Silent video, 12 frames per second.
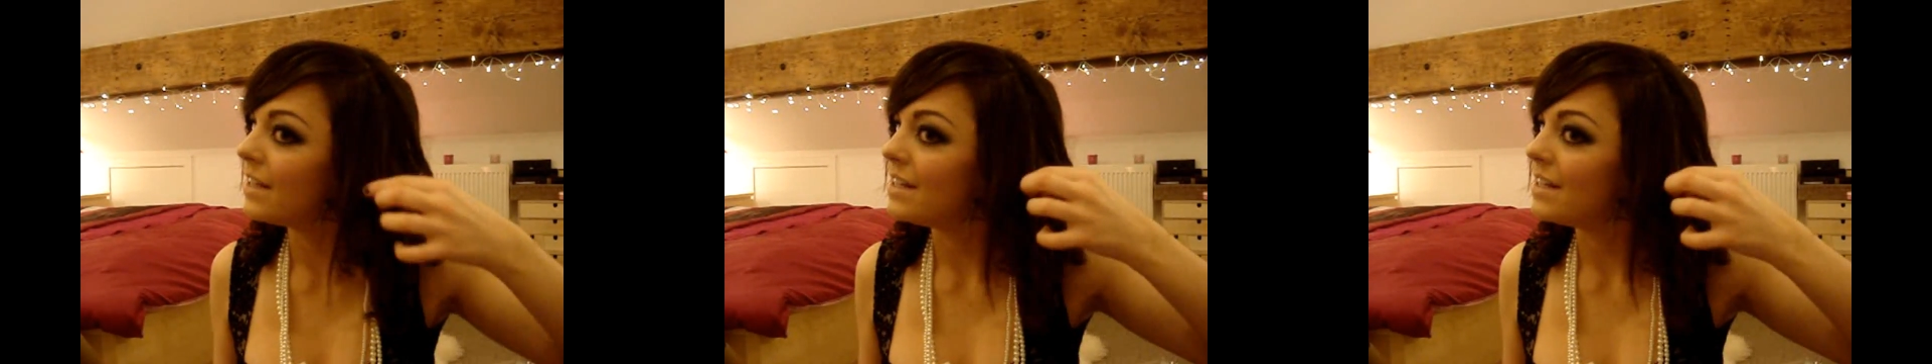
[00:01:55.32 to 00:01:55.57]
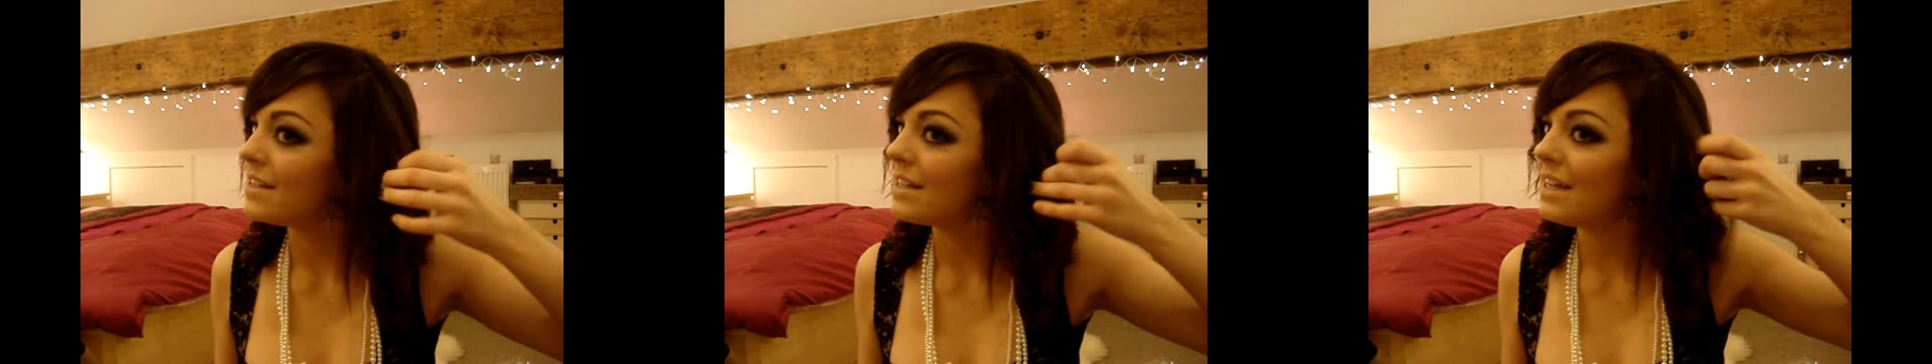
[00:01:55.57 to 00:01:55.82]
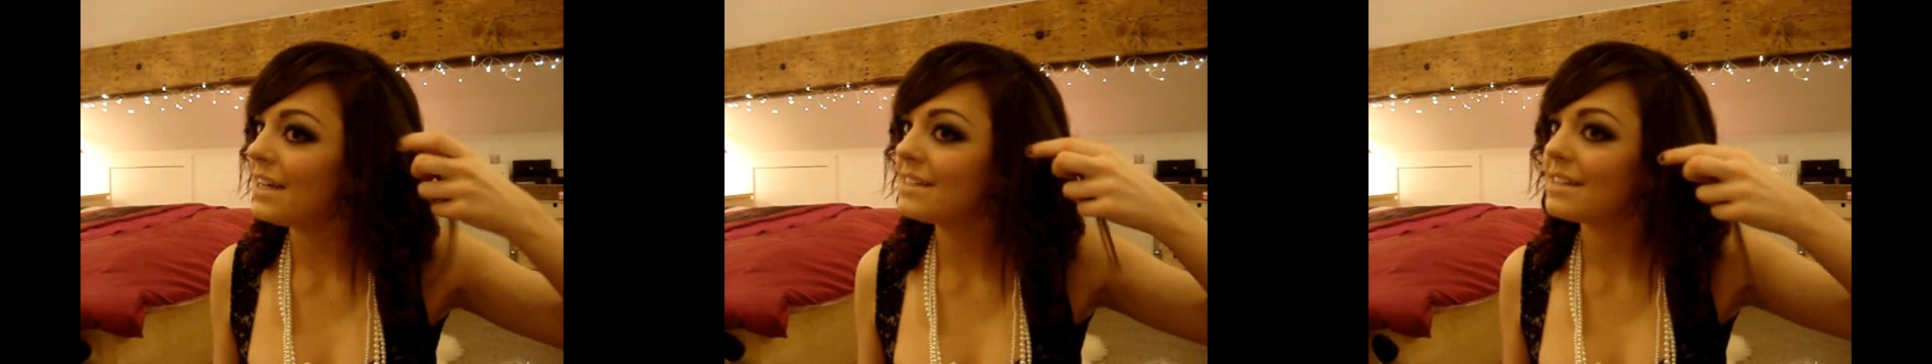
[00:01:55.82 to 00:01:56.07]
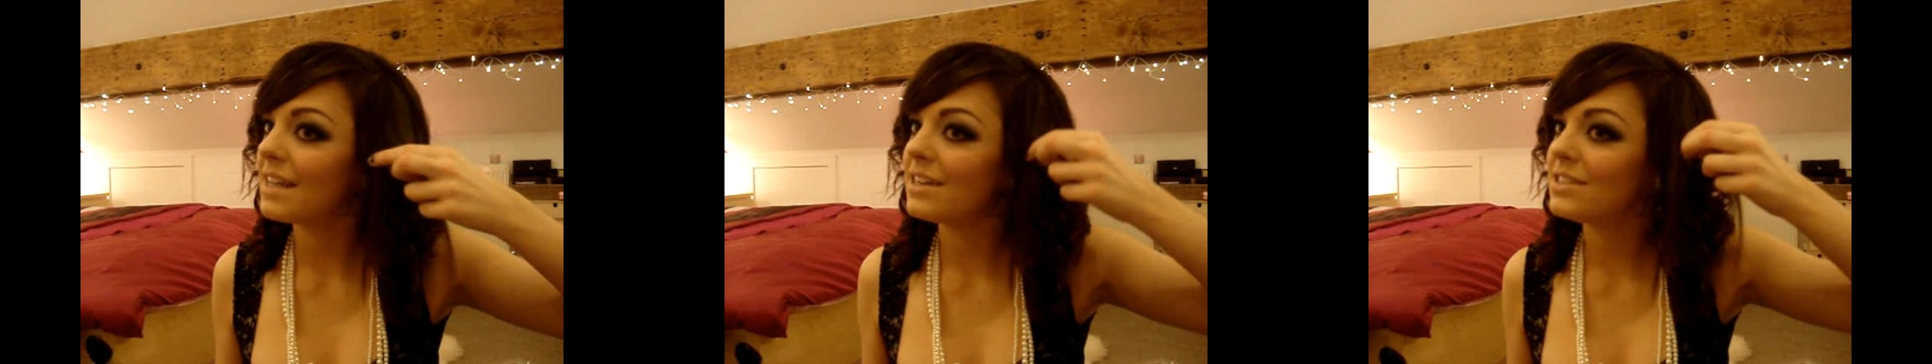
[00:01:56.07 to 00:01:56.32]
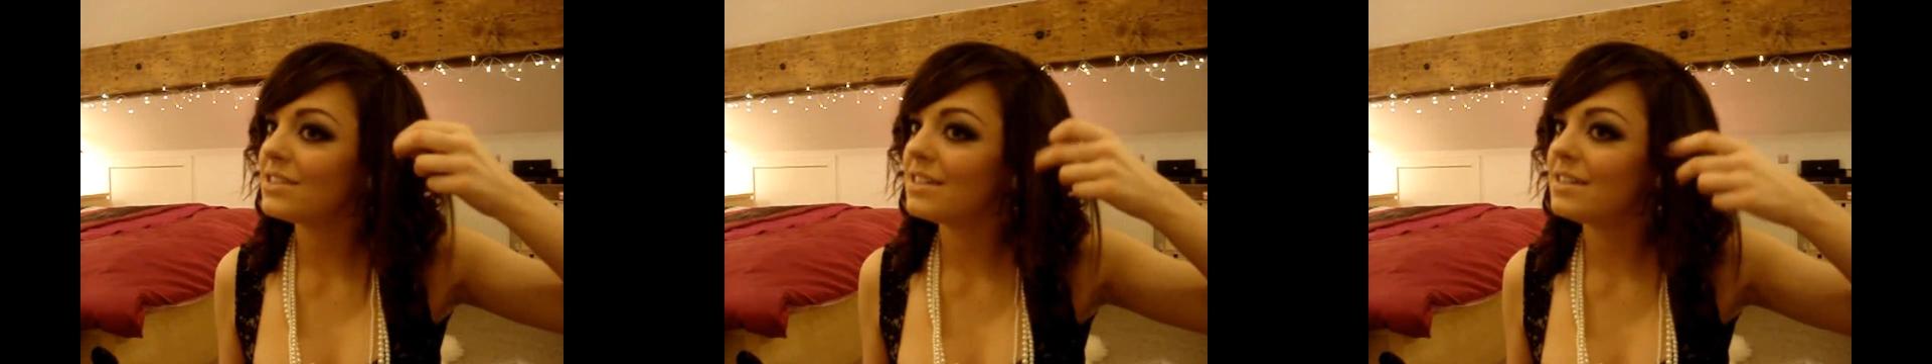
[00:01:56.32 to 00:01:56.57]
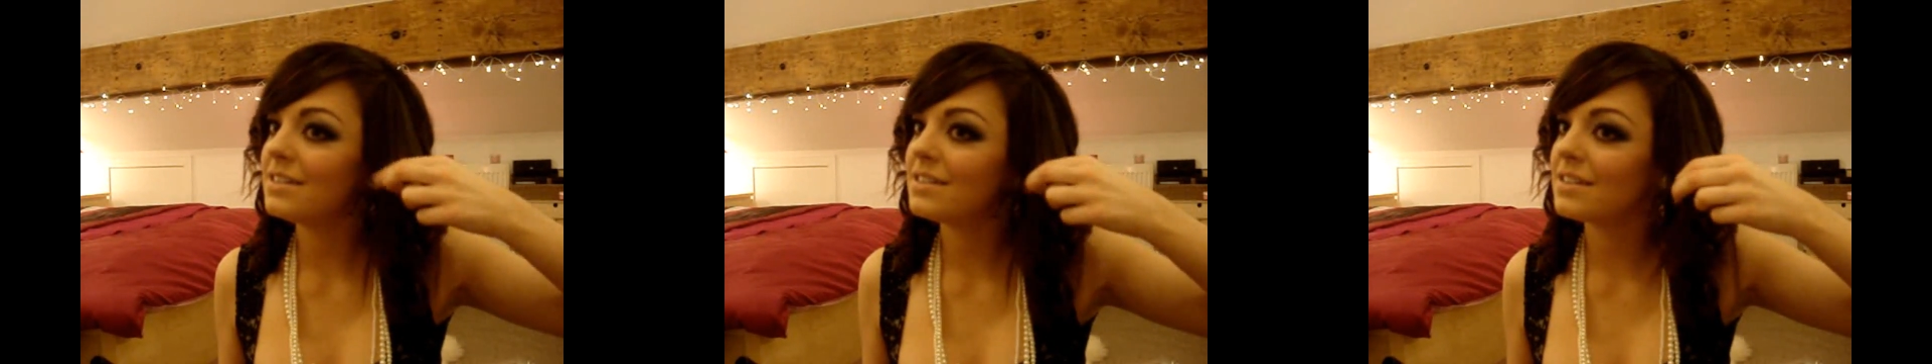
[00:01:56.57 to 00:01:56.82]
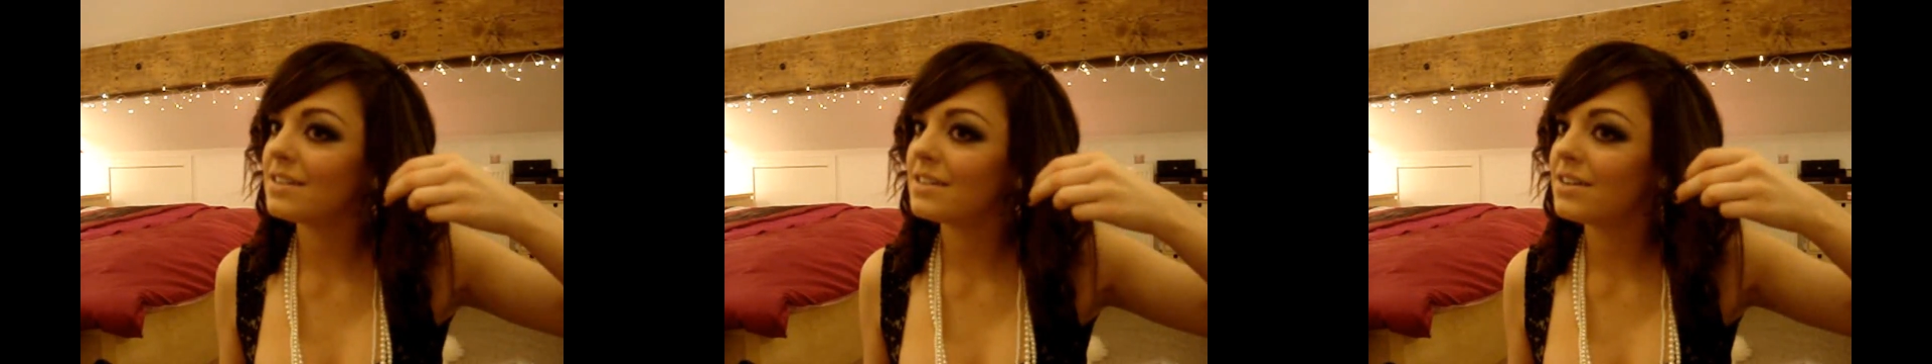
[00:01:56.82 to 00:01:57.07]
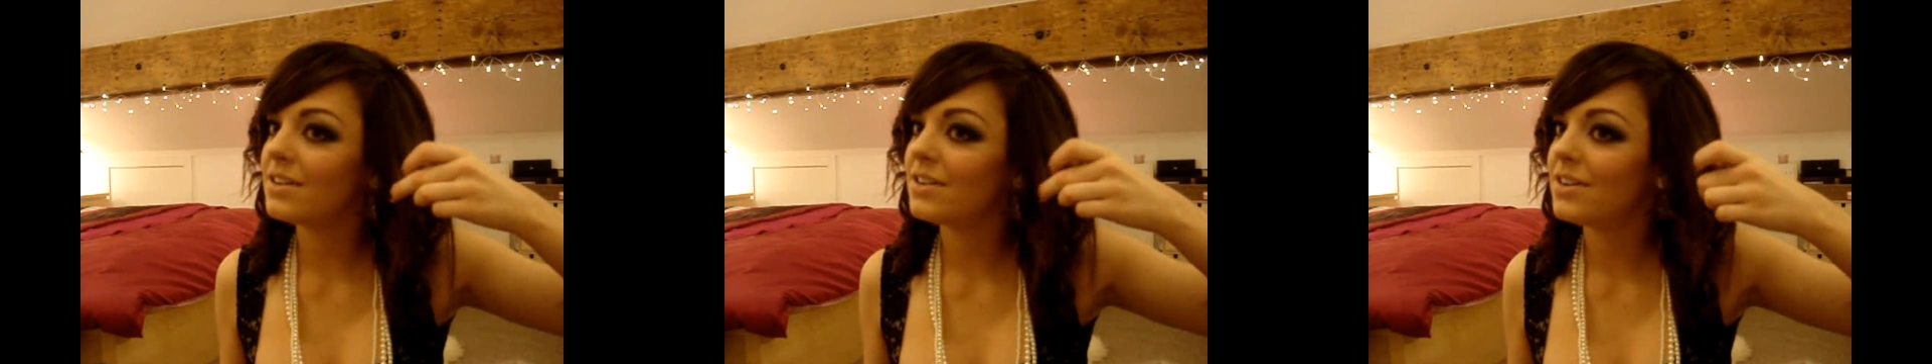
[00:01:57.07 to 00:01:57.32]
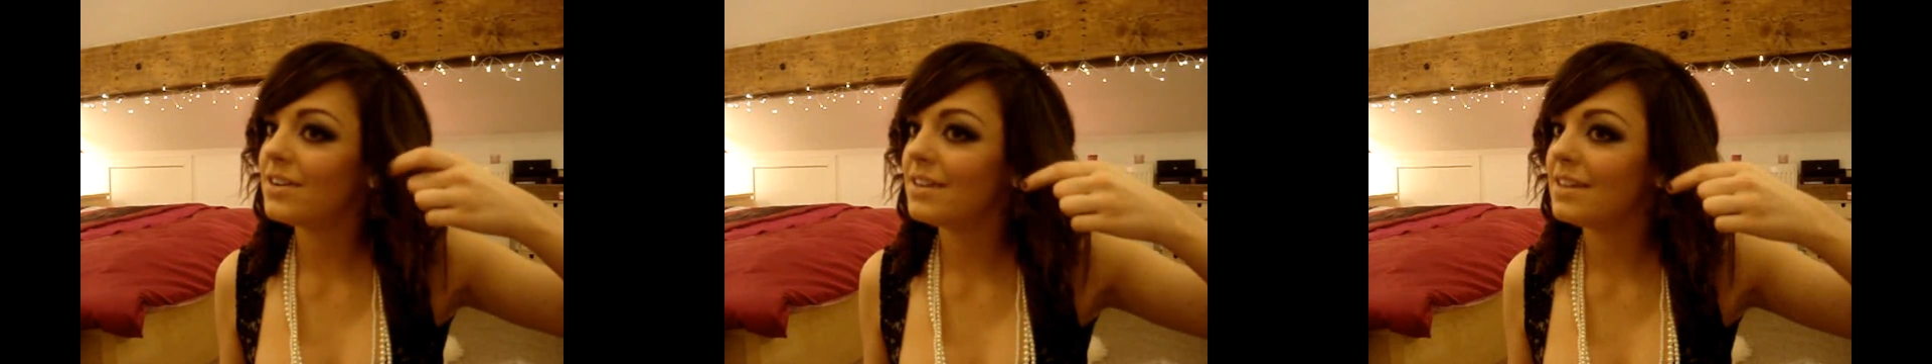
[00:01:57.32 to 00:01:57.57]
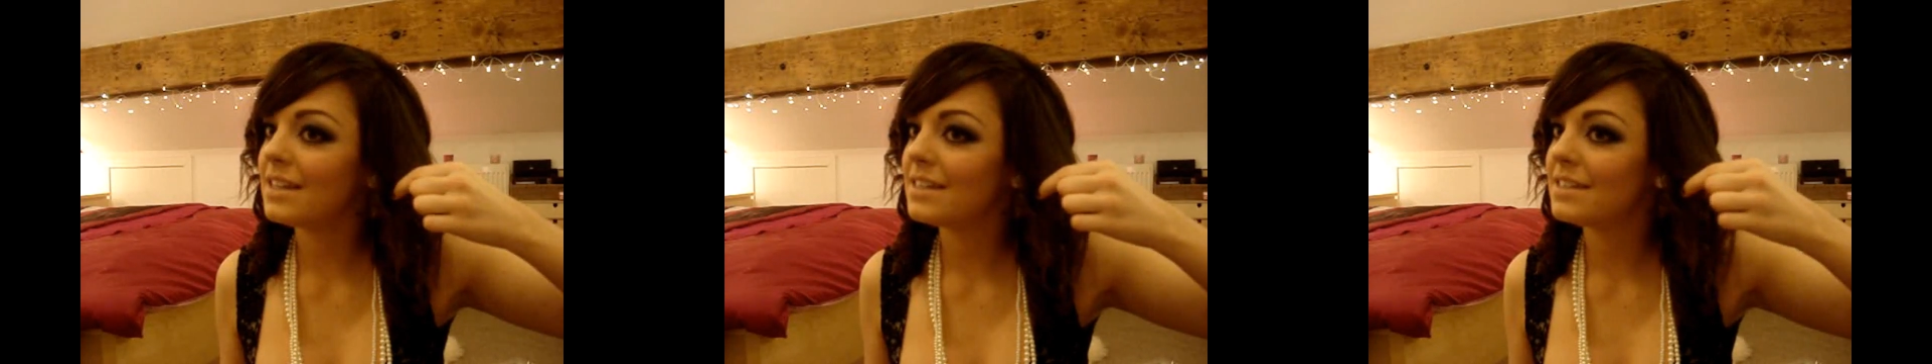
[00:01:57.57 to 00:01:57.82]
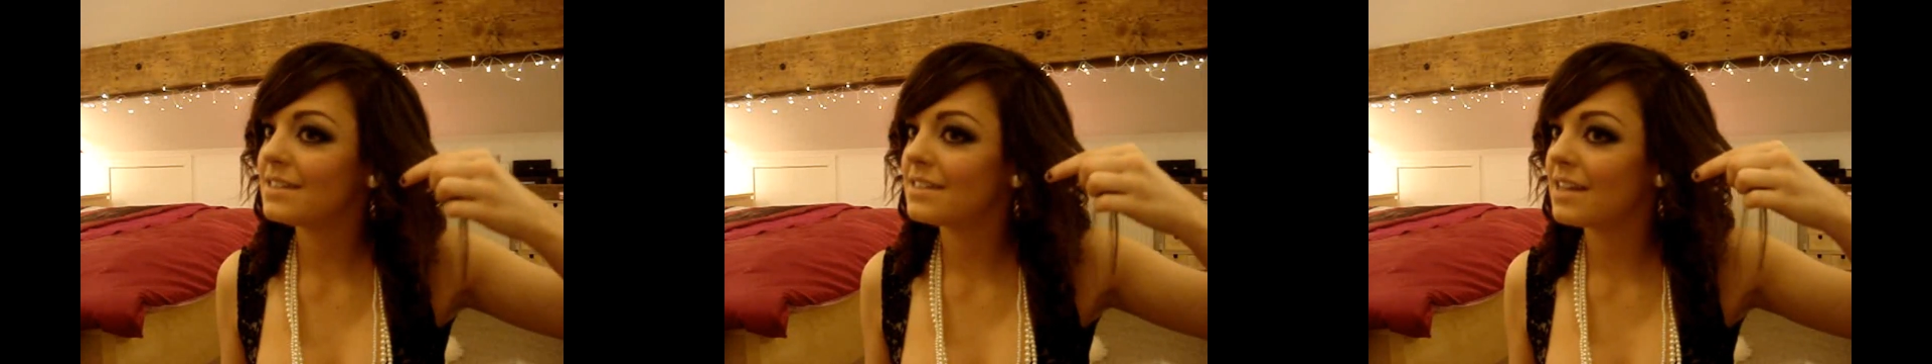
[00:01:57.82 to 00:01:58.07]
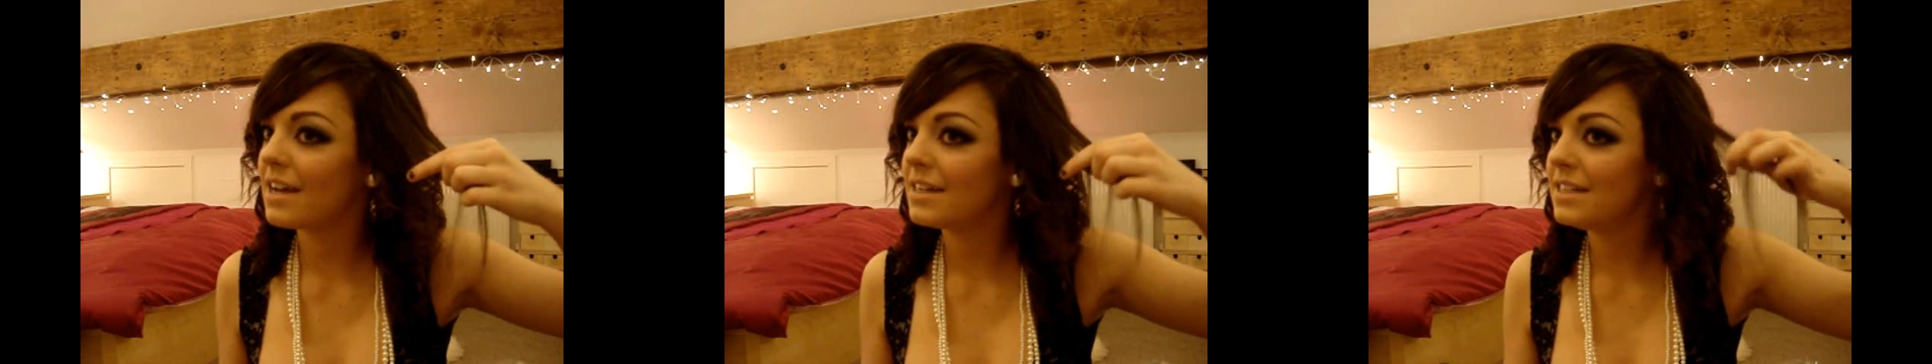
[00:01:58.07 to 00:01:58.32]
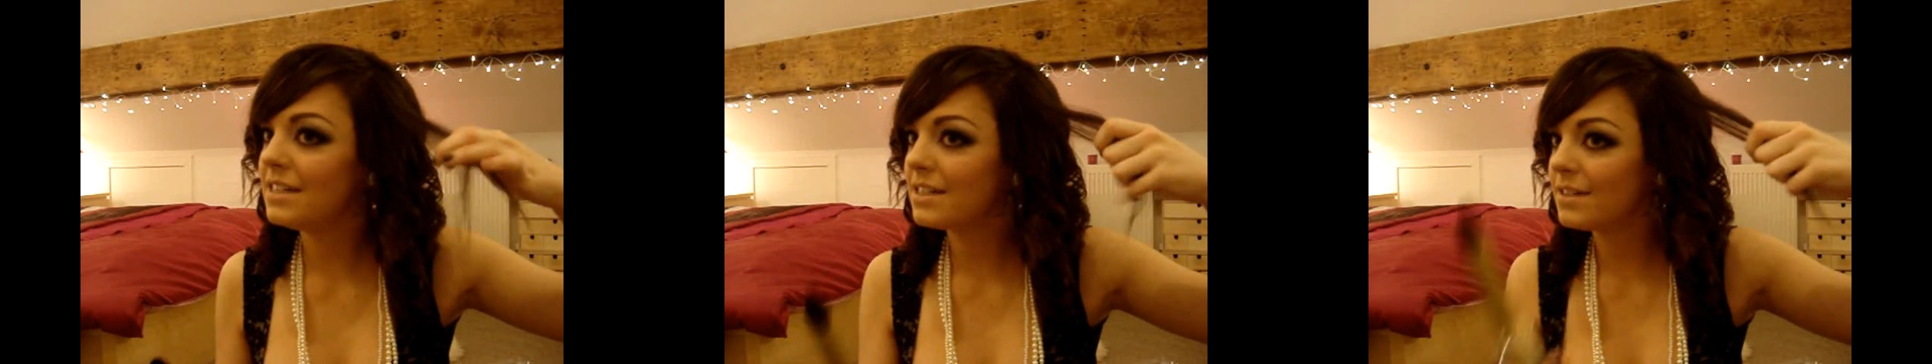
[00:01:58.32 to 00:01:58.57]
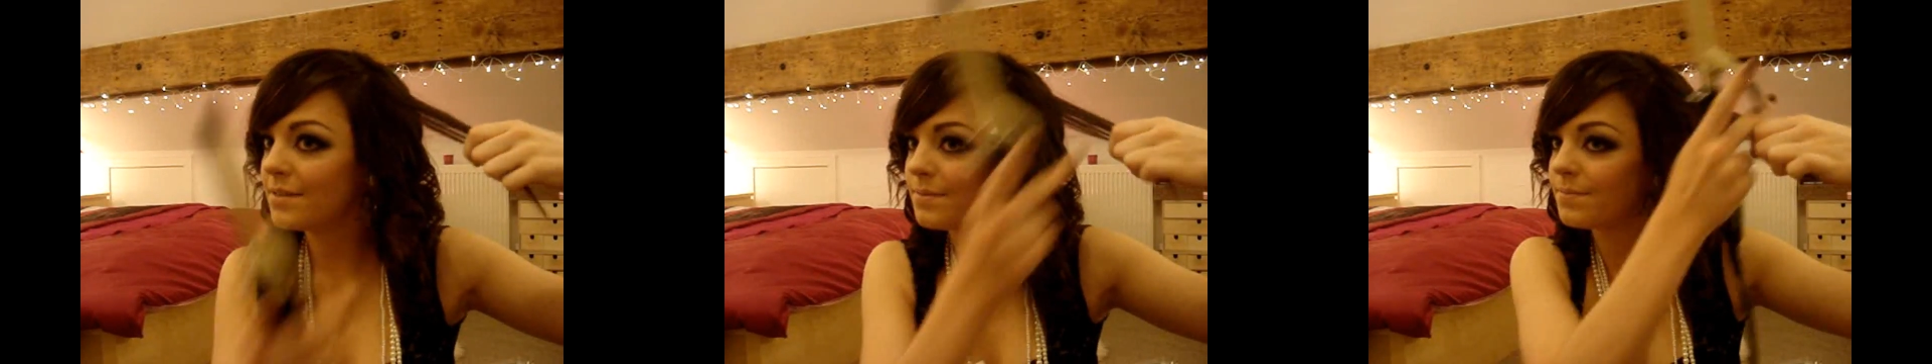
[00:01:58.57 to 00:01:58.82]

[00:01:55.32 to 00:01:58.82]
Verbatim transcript: And do the last sections on this side.